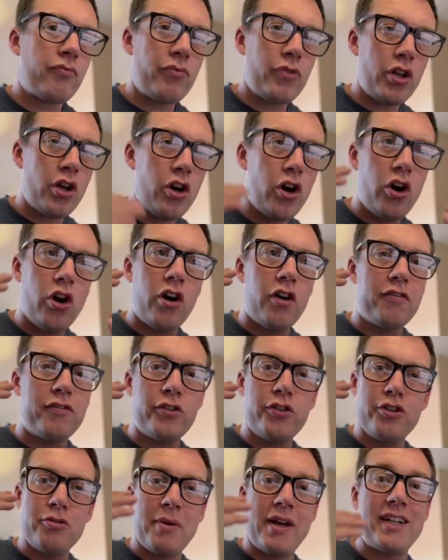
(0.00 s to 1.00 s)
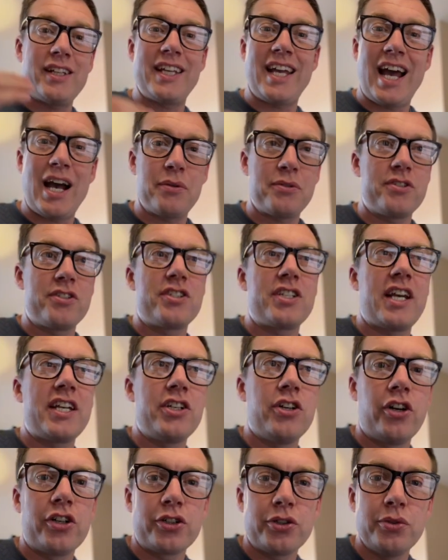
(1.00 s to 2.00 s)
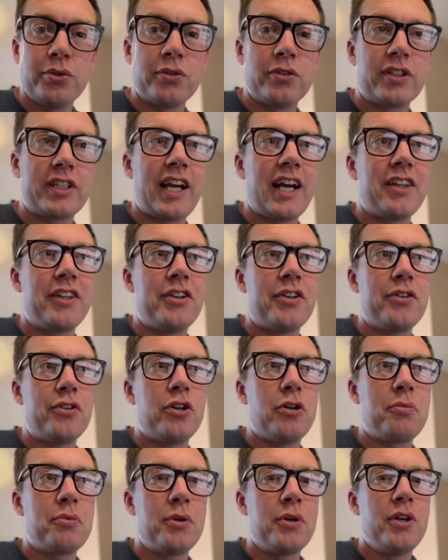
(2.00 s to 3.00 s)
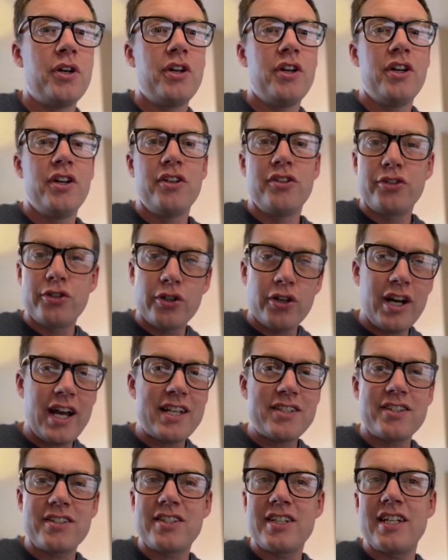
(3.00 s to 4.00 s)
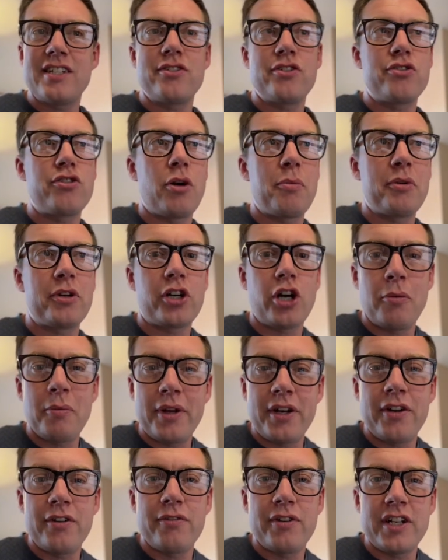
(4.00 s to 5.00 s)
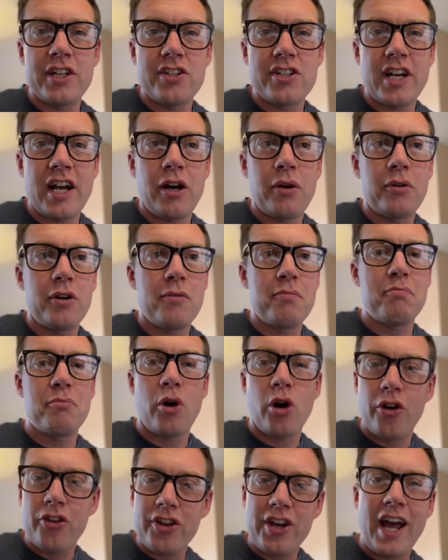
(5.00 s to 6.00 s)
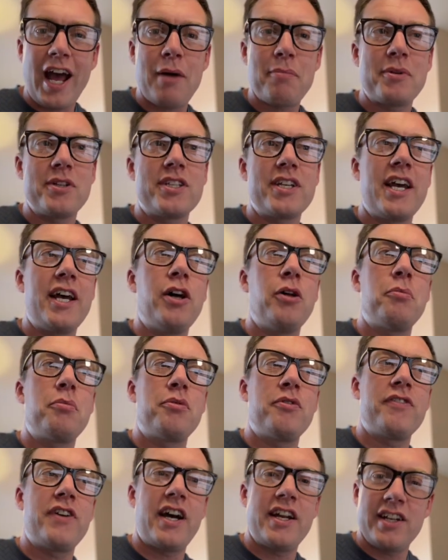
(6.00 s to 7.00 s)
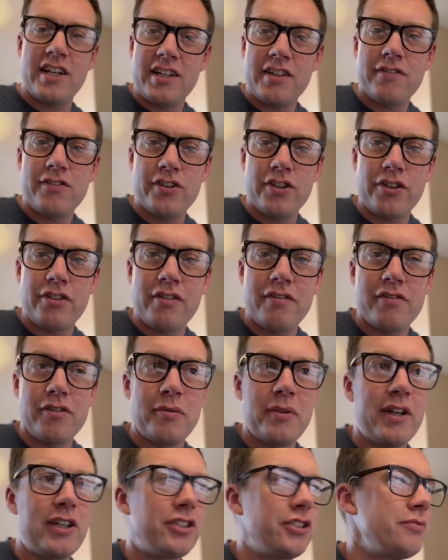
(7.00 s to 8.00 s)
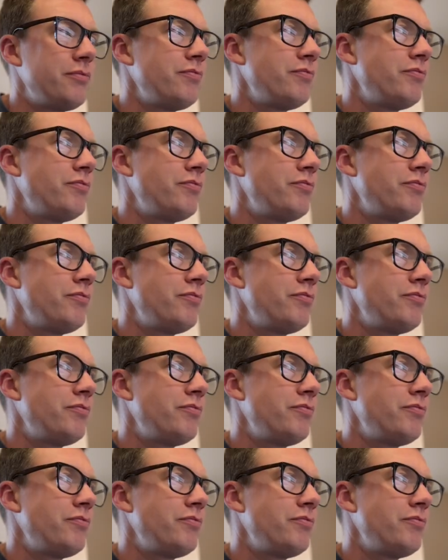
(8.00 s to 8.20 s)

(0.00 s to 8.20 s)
or fundamentally how to set your Google Calendar up, don't hesitate to drop a comment and reach out. I'm more than happy to help provide any further information.